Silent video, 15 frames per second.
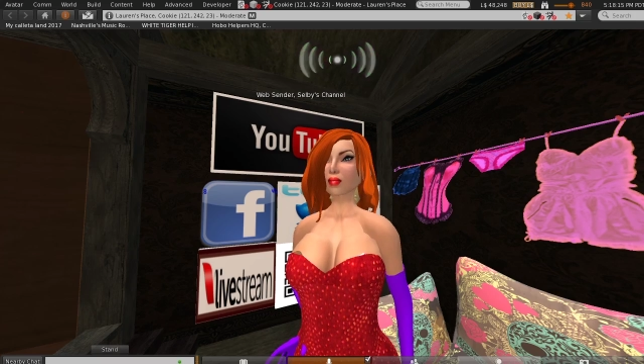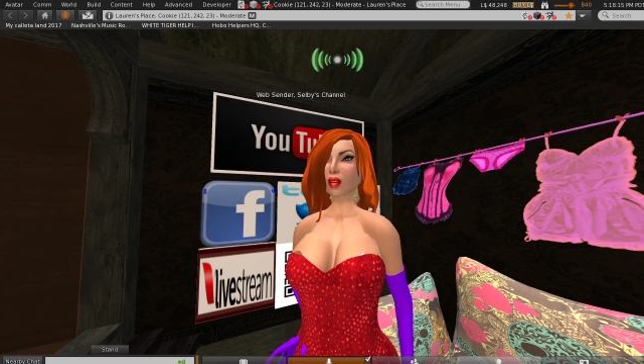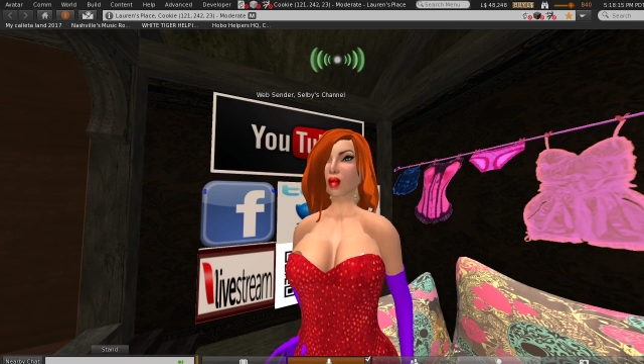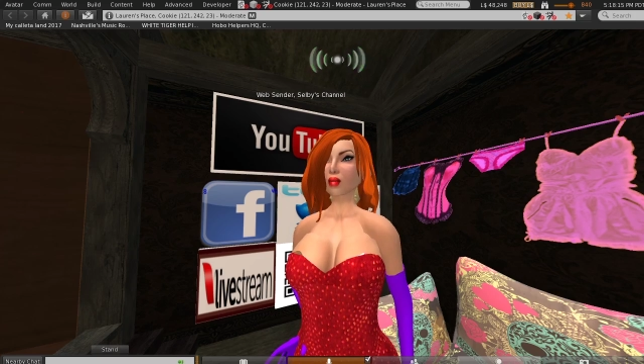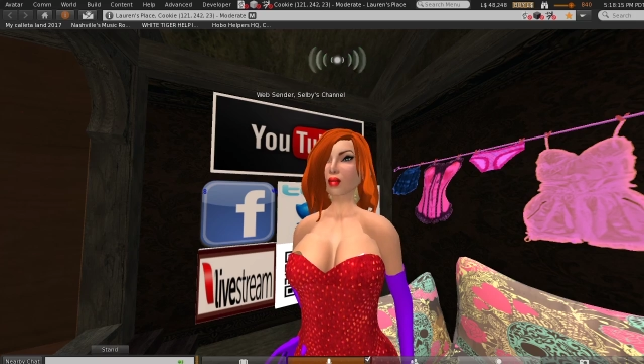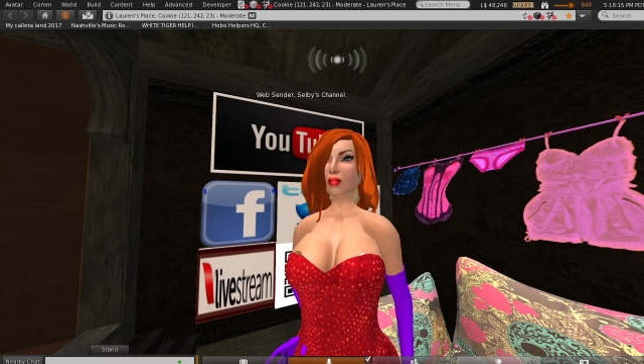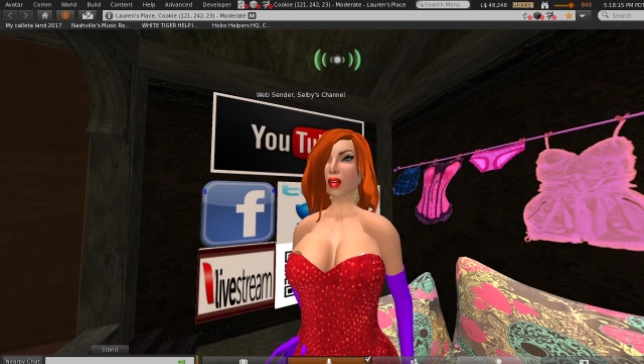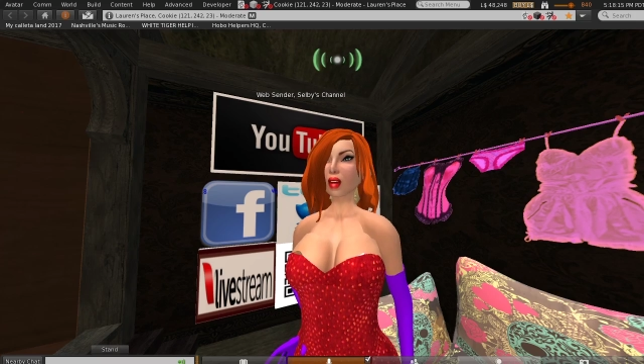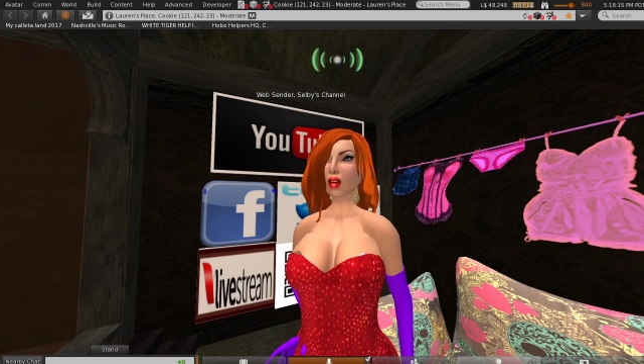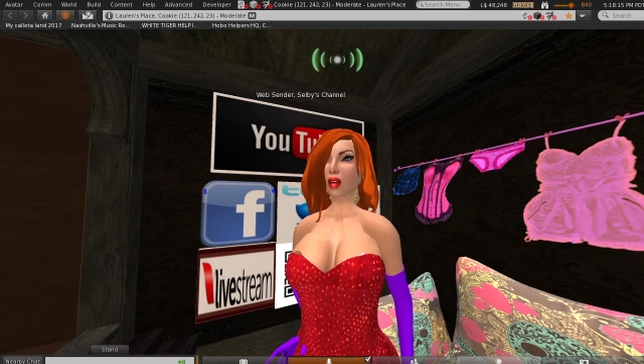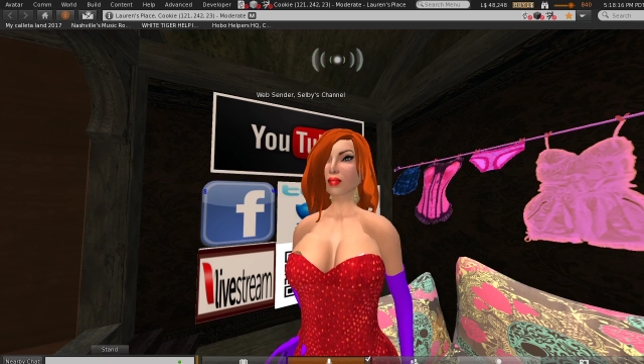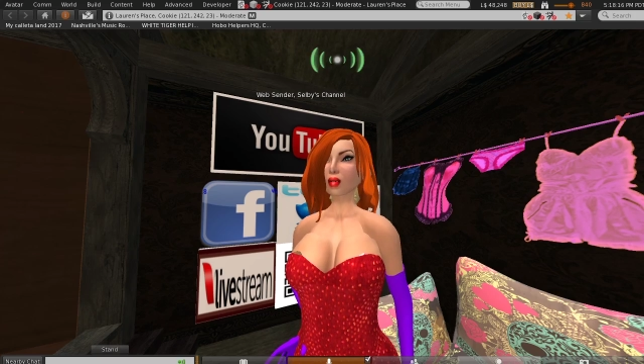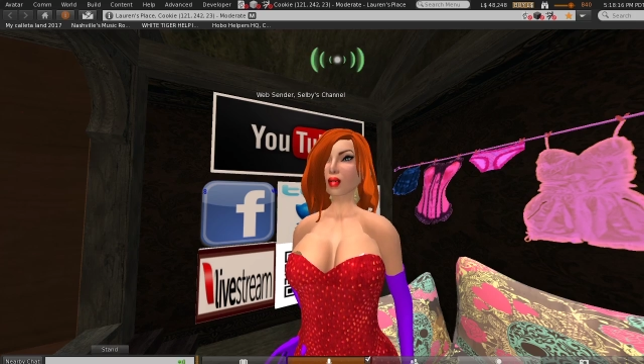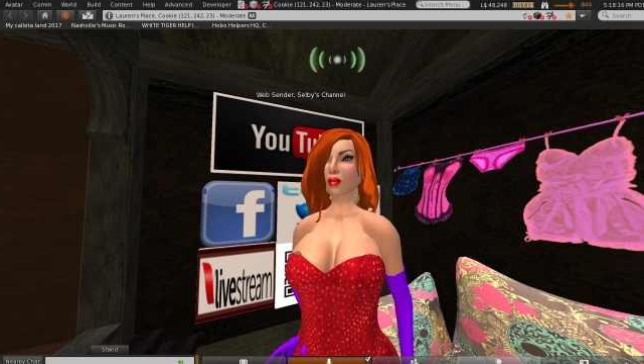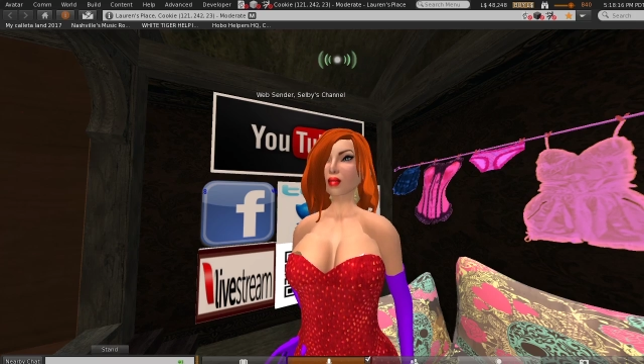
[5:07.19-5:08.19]
and a bull
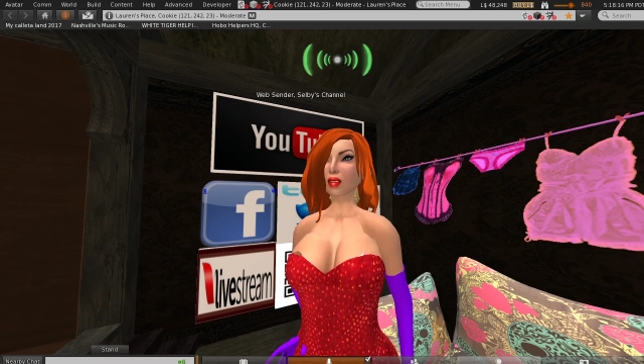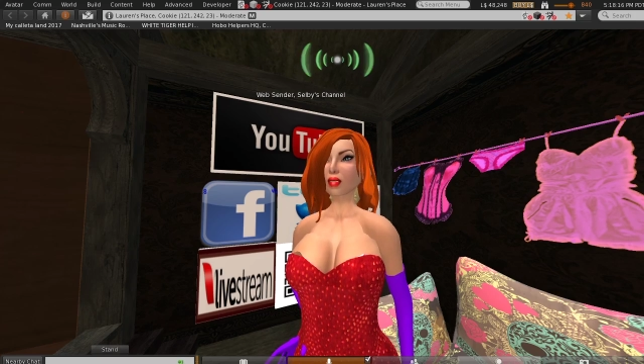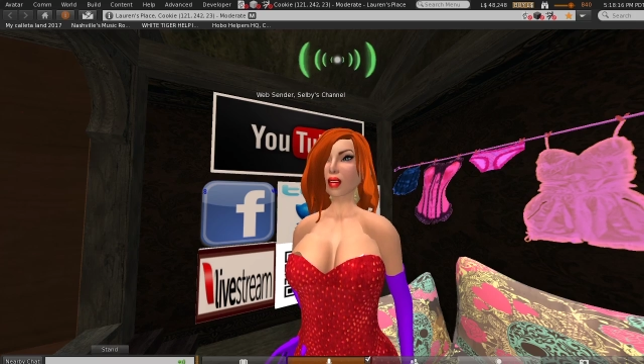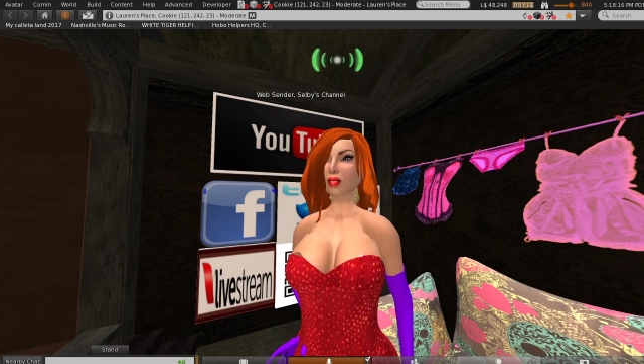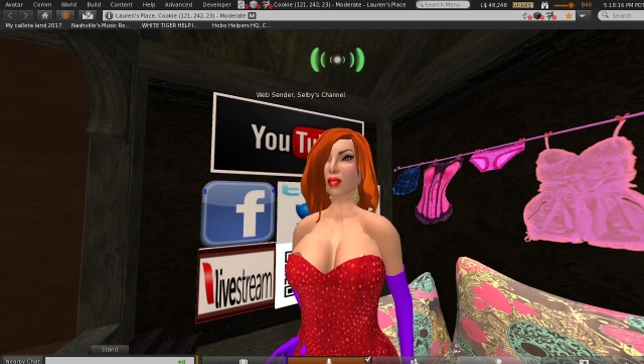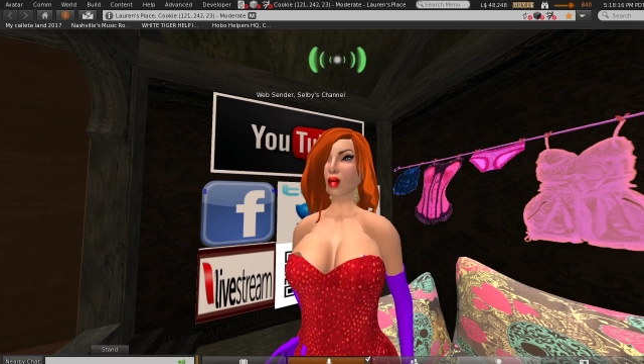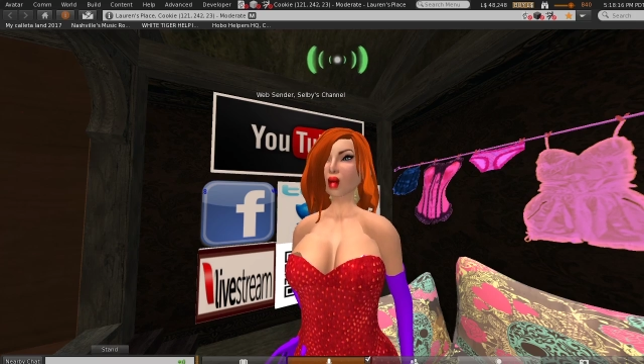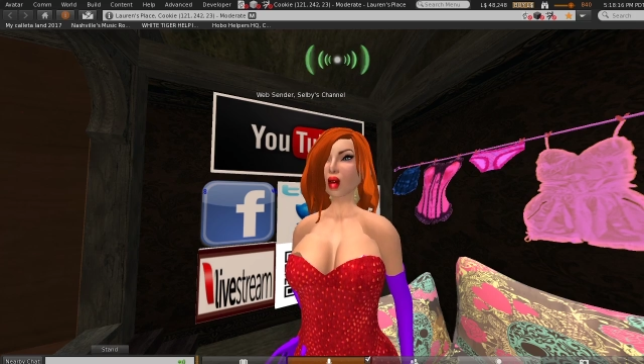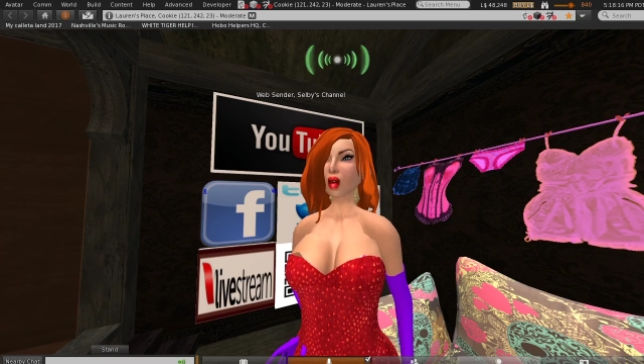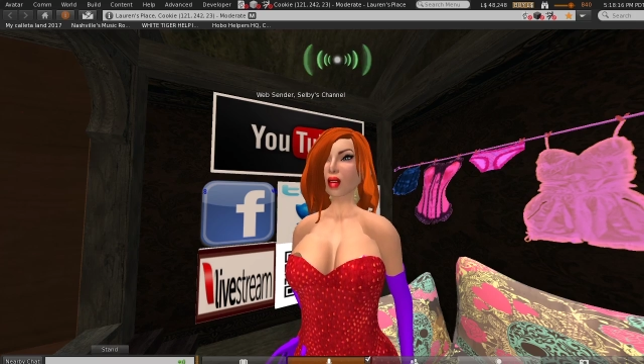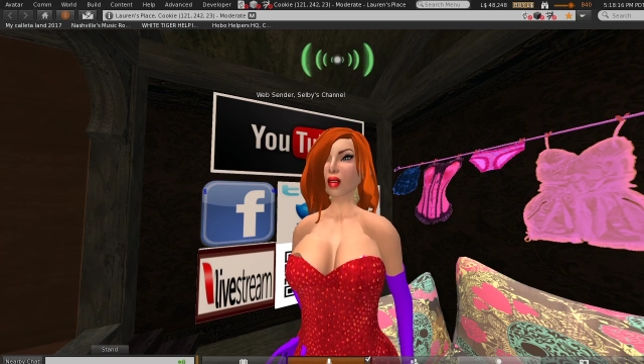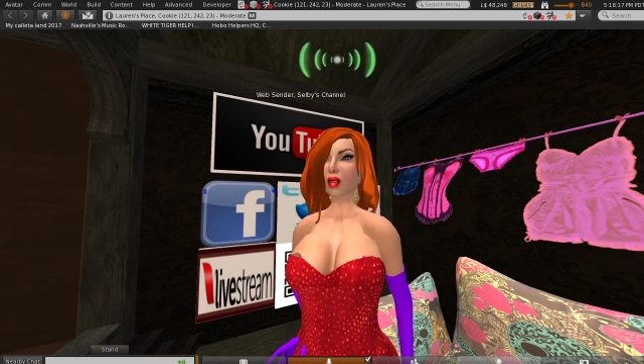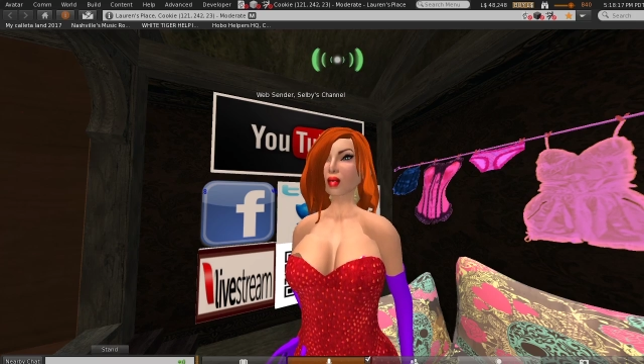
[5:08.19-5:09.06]
comes crashing out